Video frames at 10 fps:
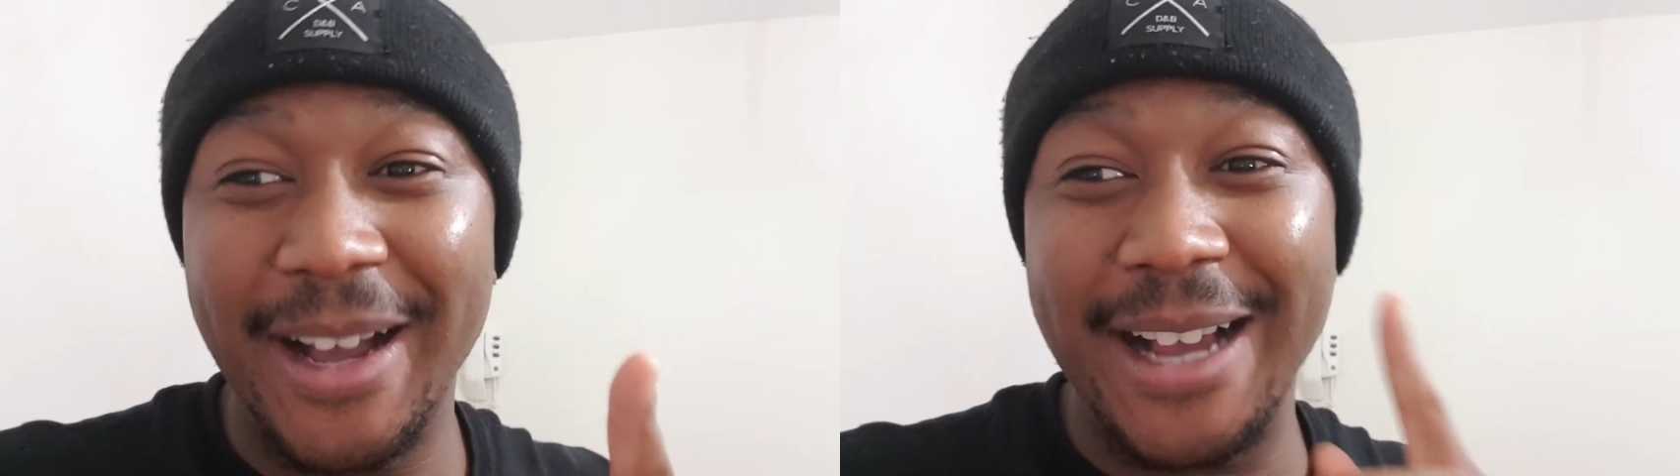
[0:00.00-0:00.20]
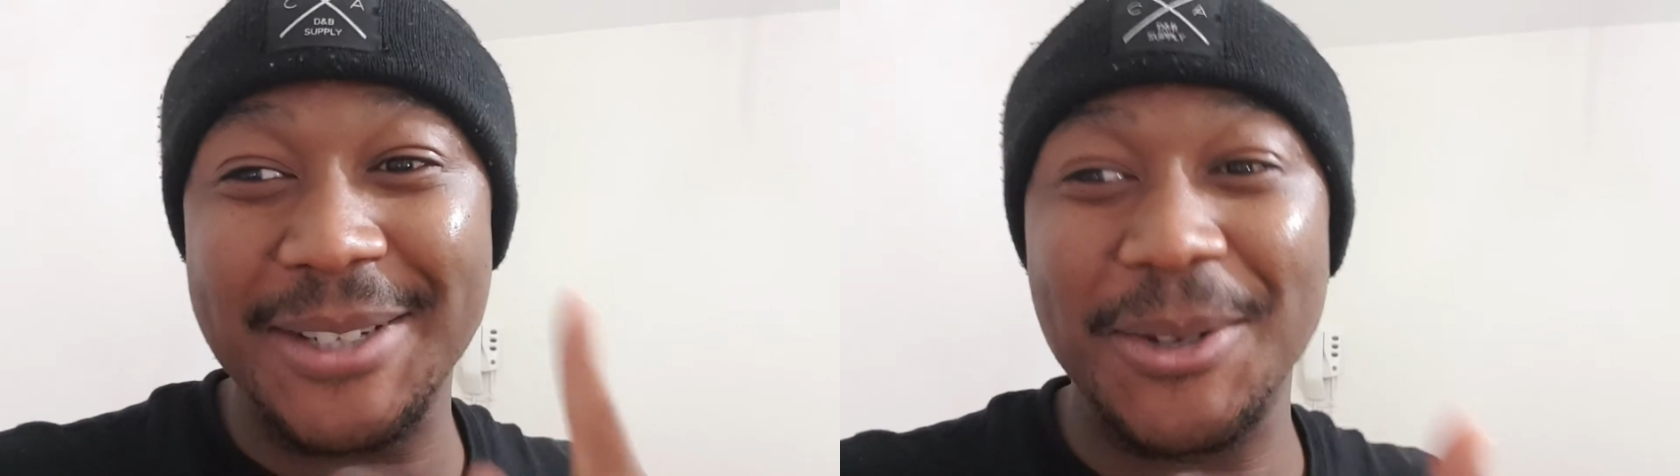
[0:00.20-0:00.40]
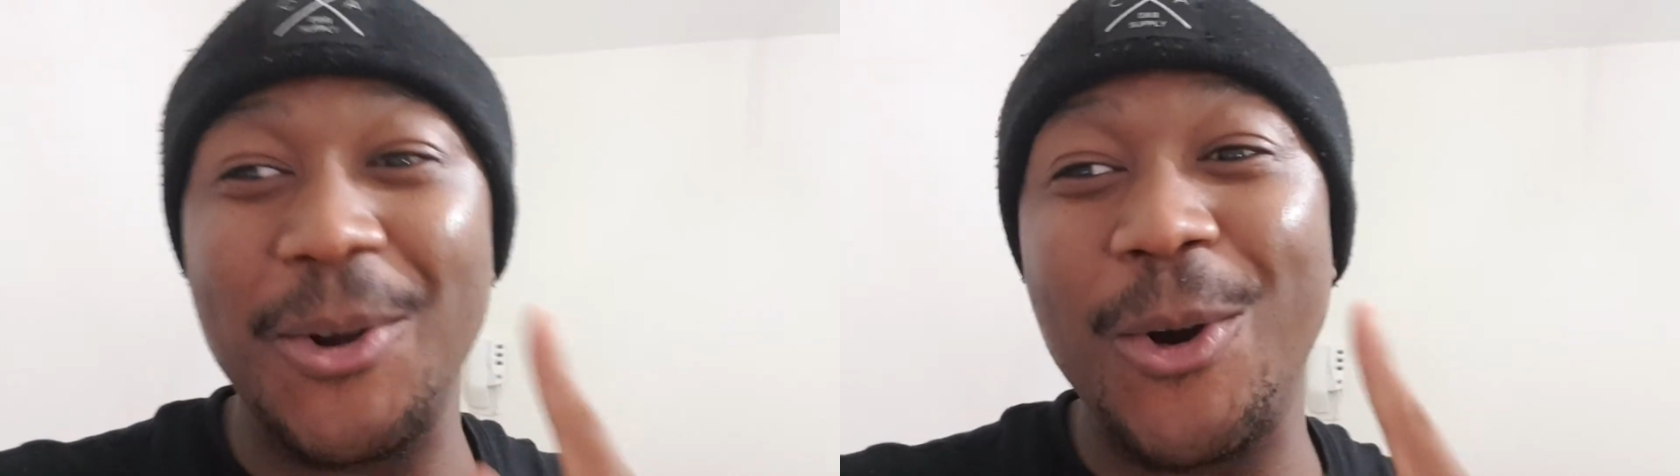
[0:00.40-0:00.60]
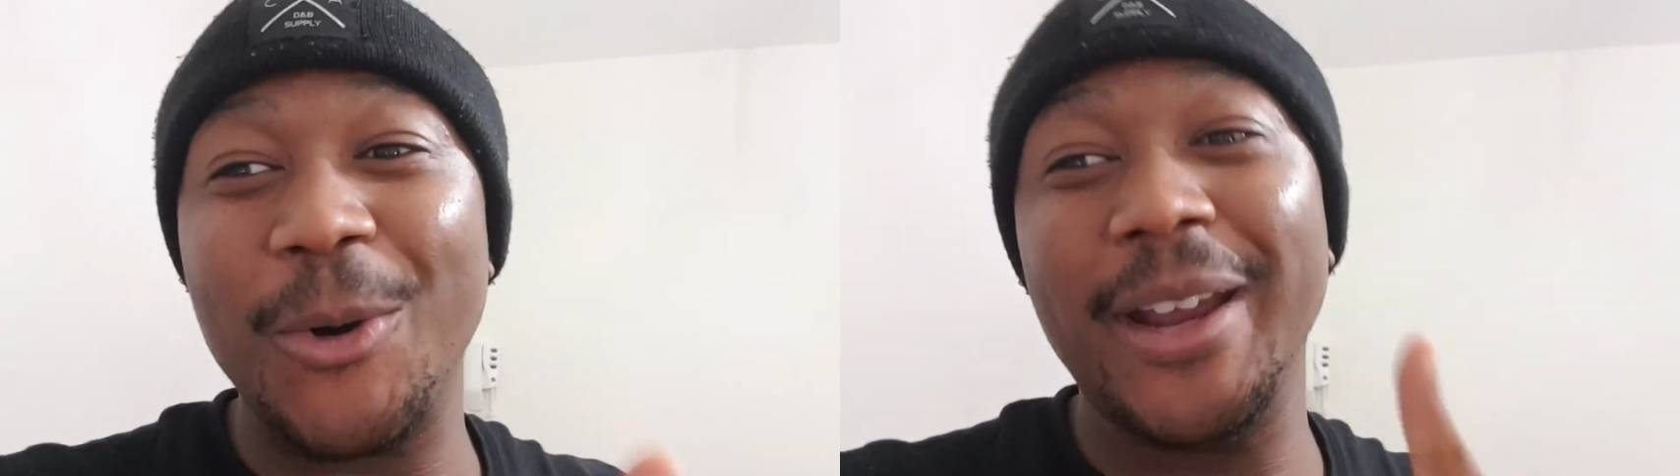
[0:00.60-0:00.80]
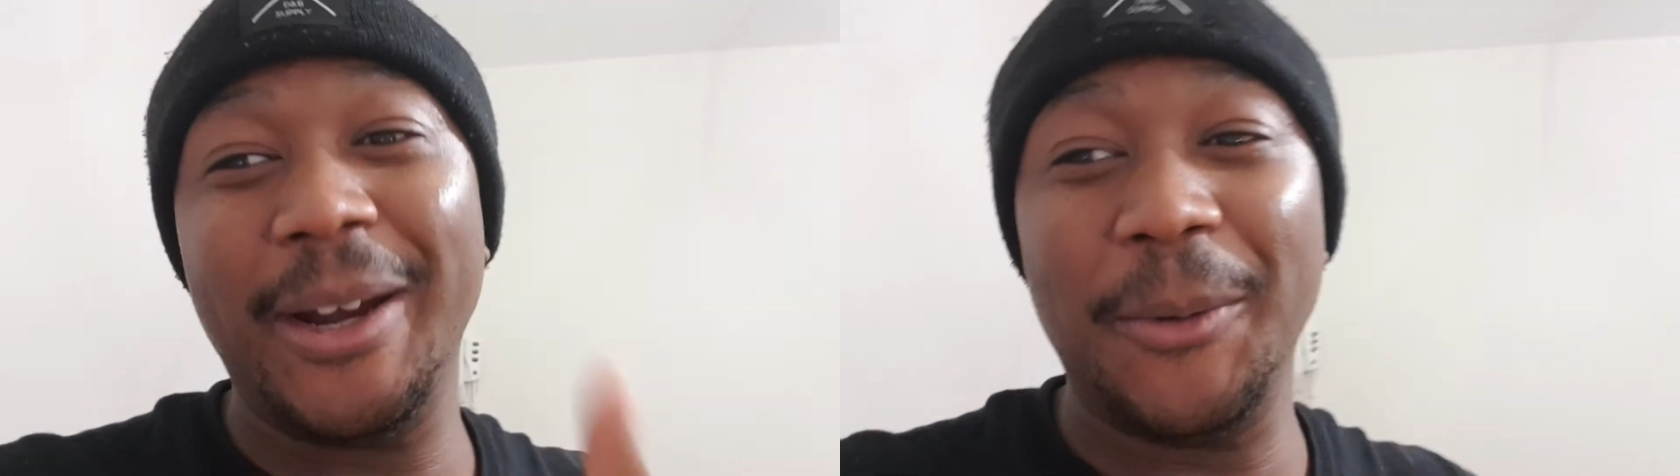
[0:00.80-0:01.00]
guys to
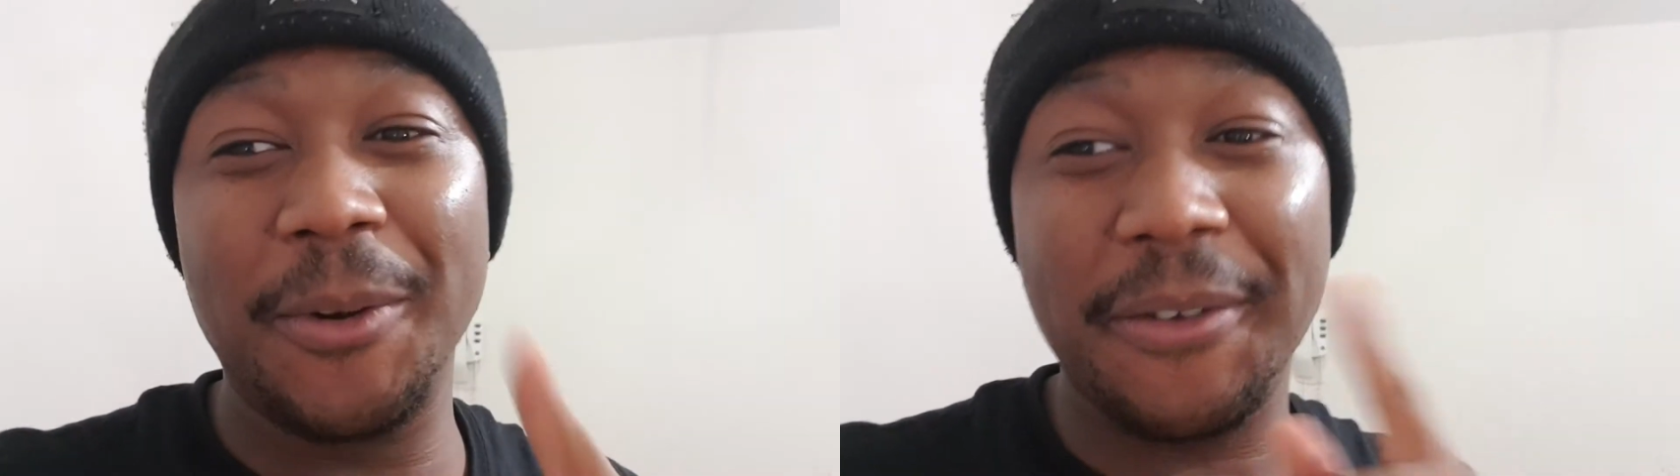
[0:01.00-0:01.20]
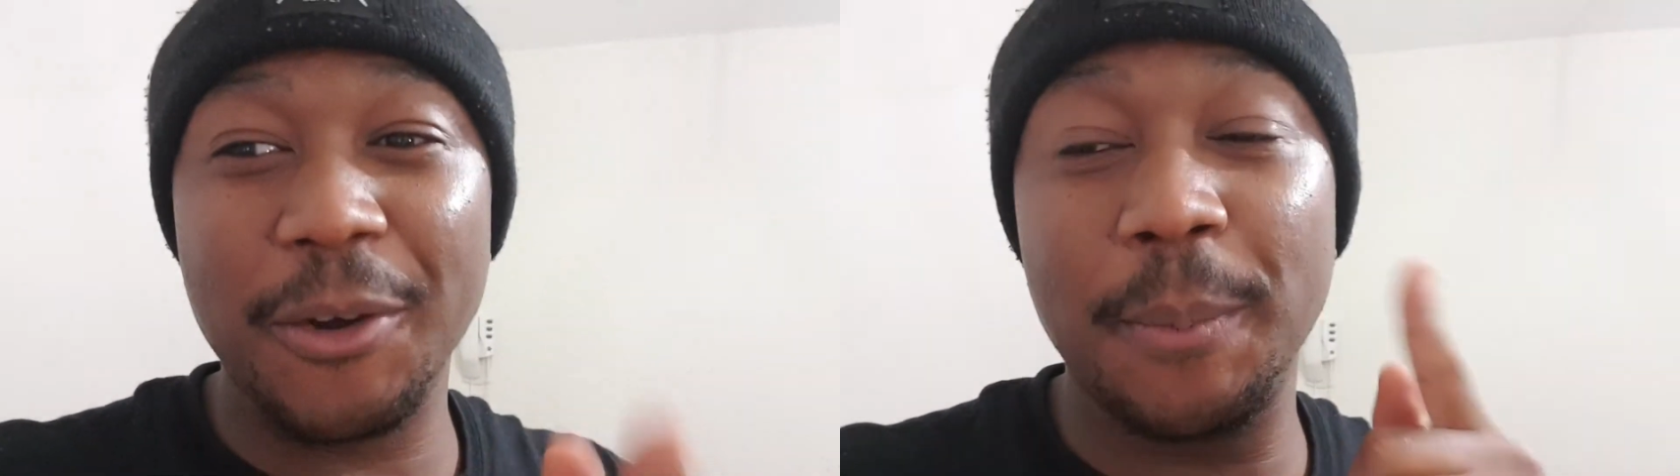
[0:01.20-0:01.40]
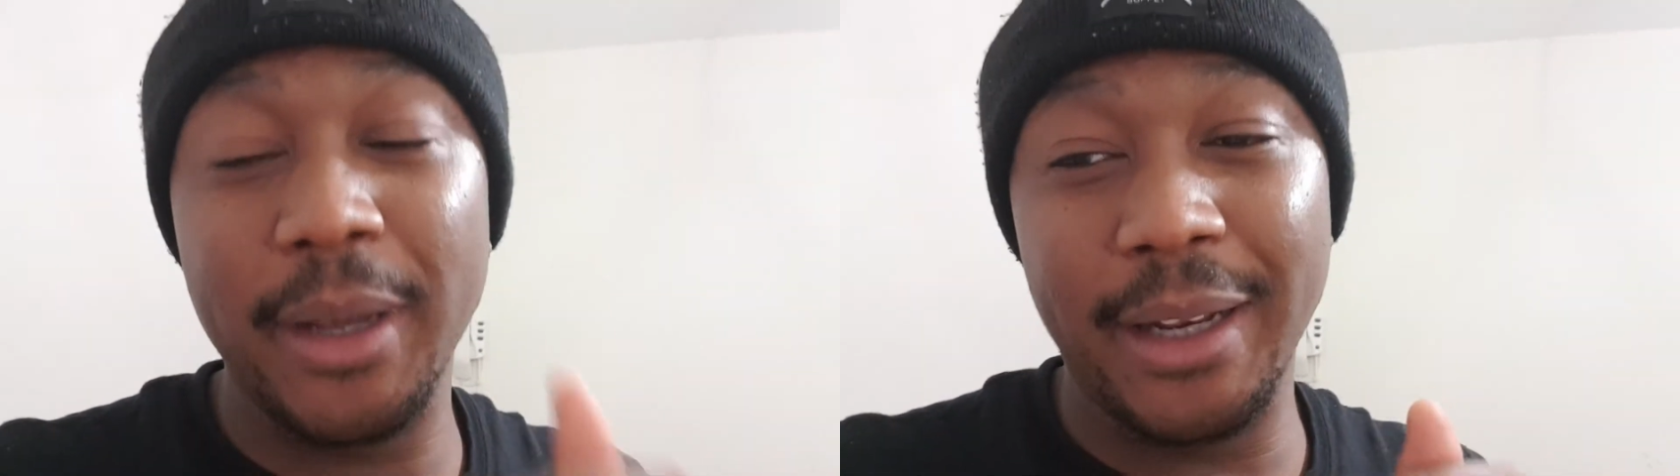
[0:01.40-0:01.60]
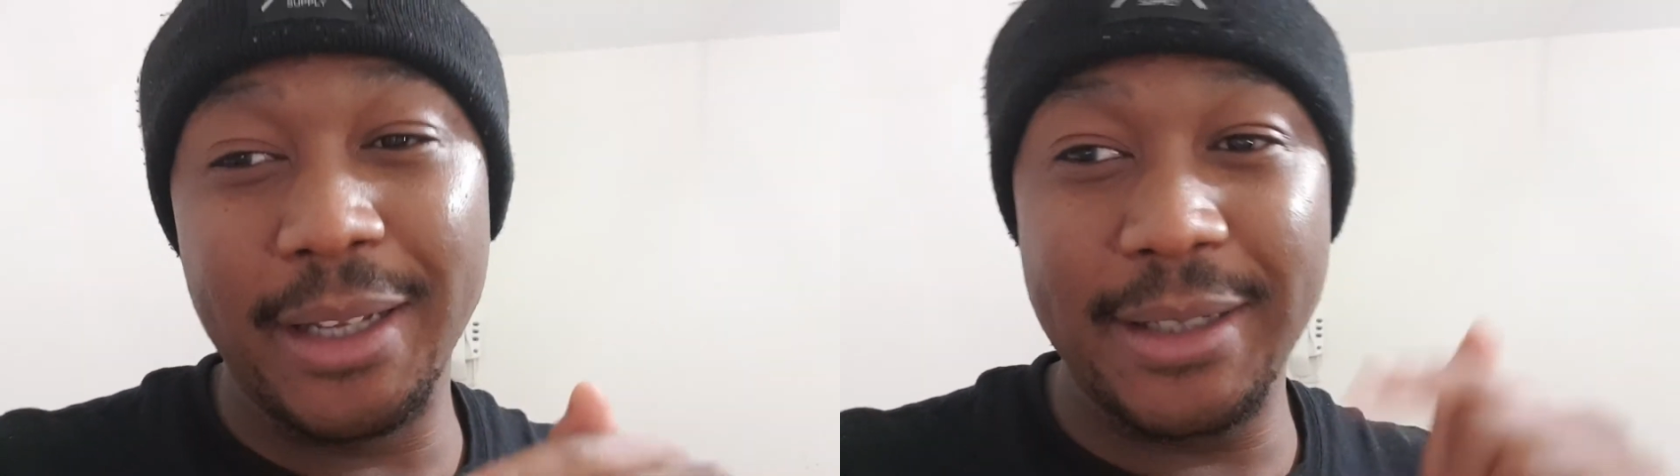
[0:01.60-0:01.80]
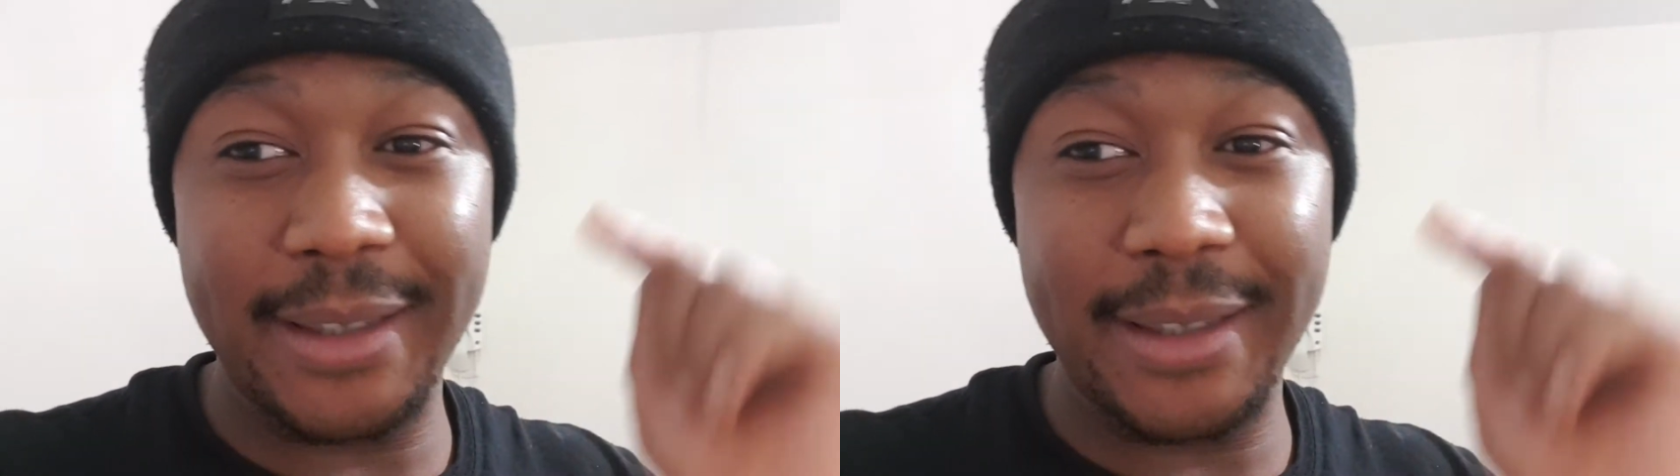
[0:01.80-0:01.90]
go in with your opinions